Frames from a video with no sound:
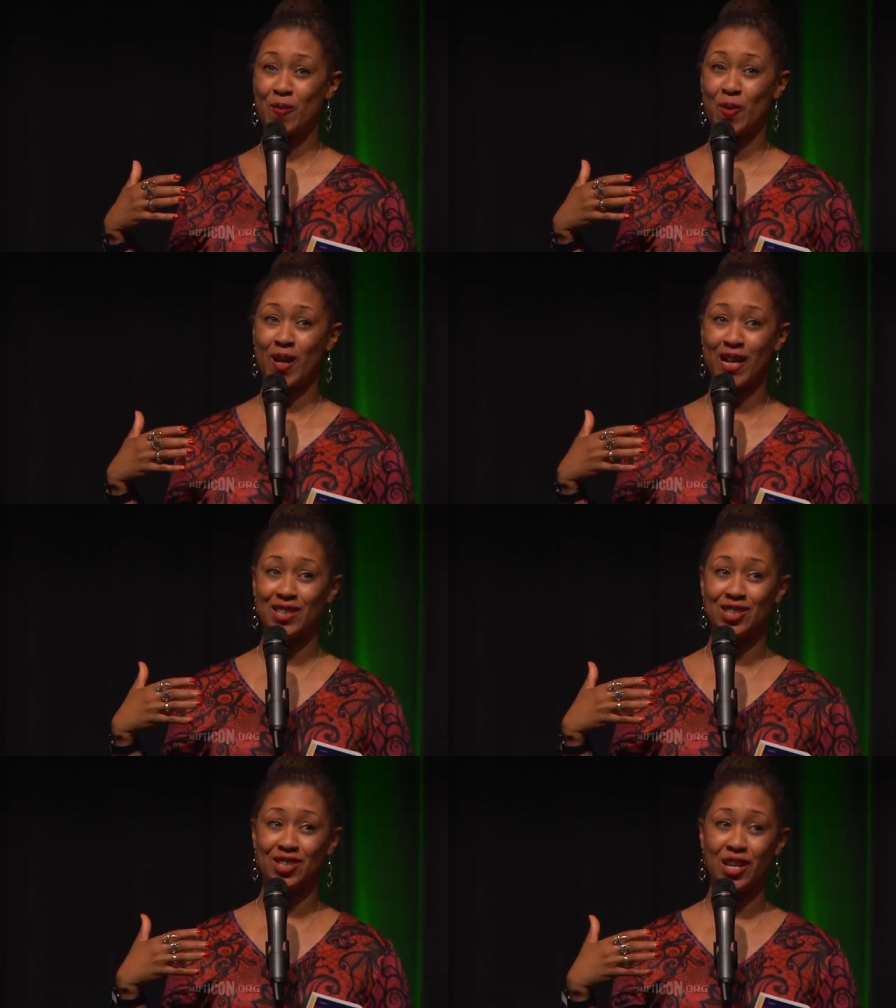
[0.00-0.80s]
But I
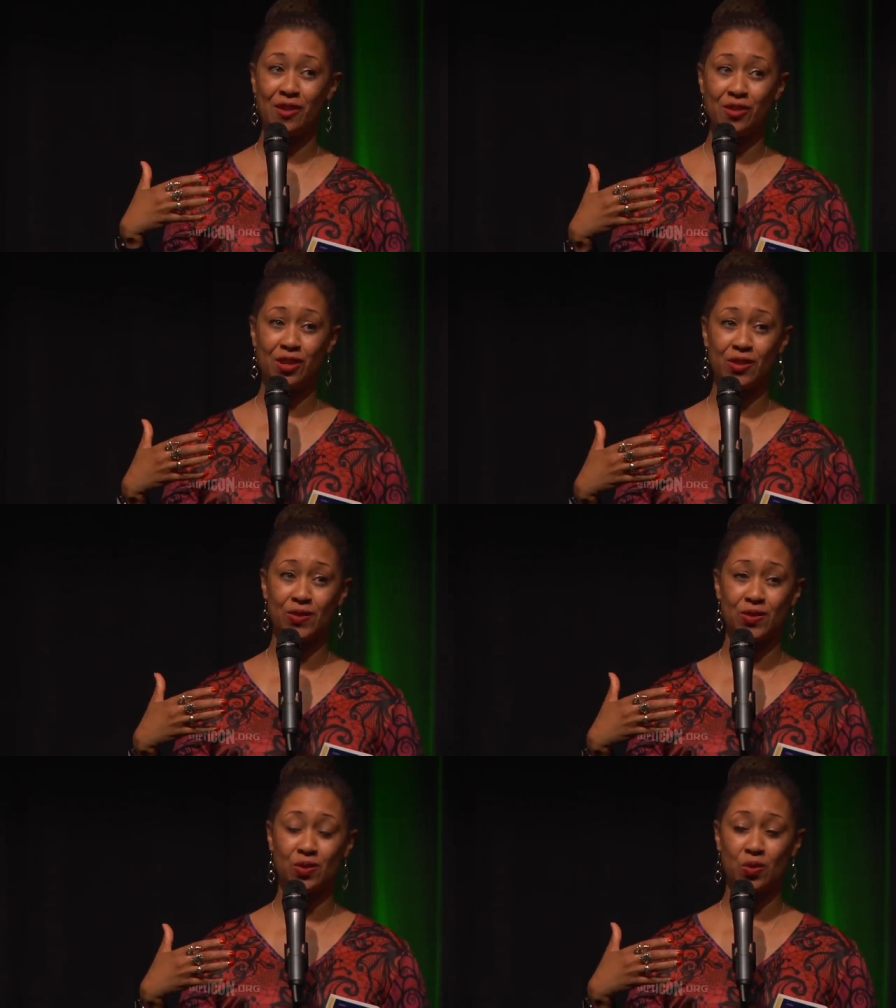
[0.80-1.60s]
share
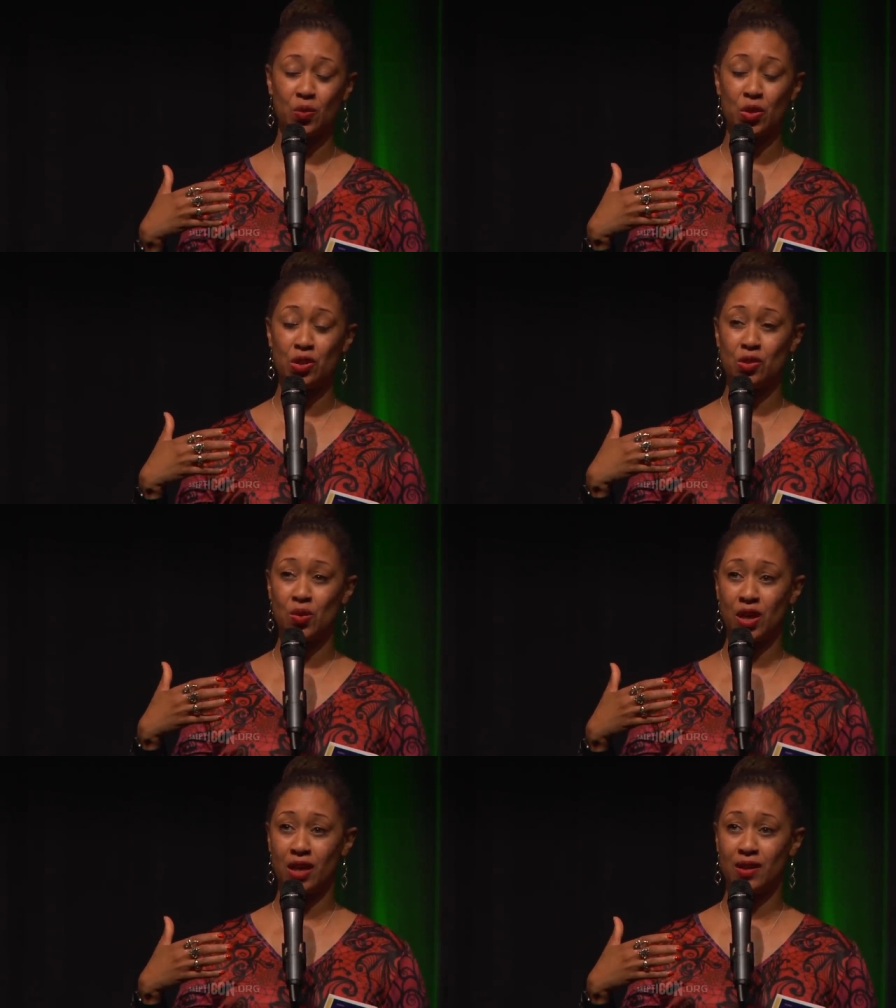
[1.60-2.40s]
this with
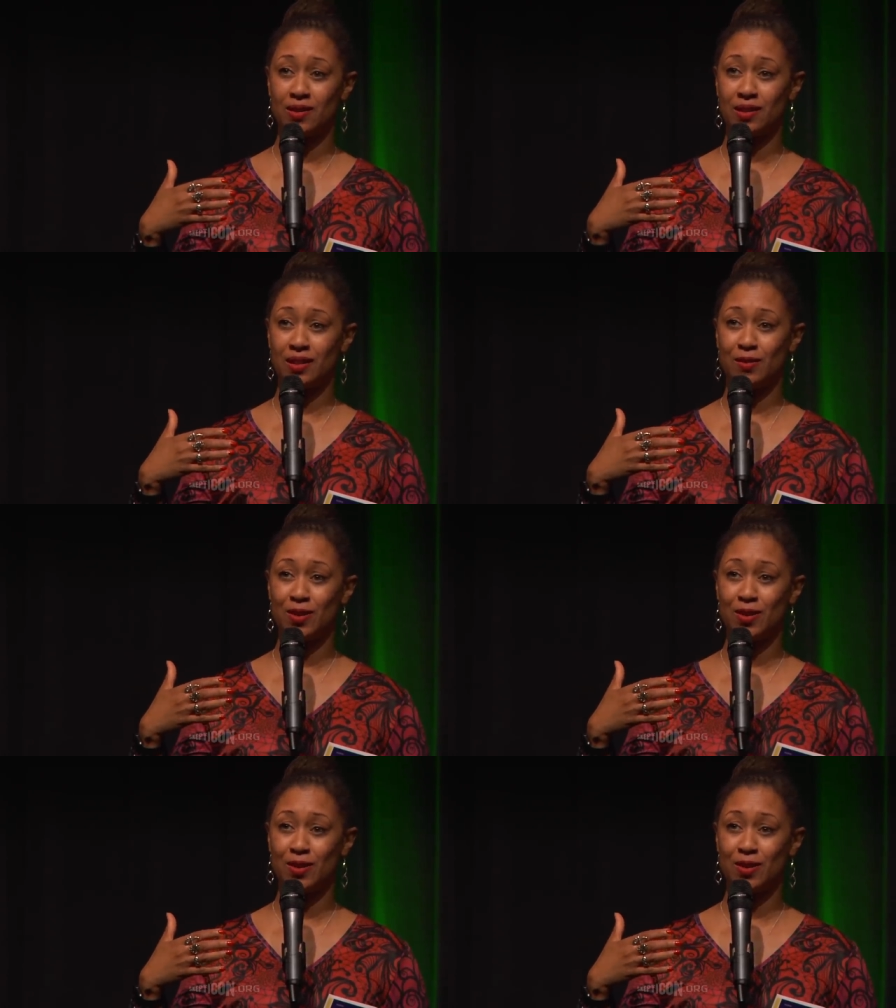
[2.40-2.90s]
you guys.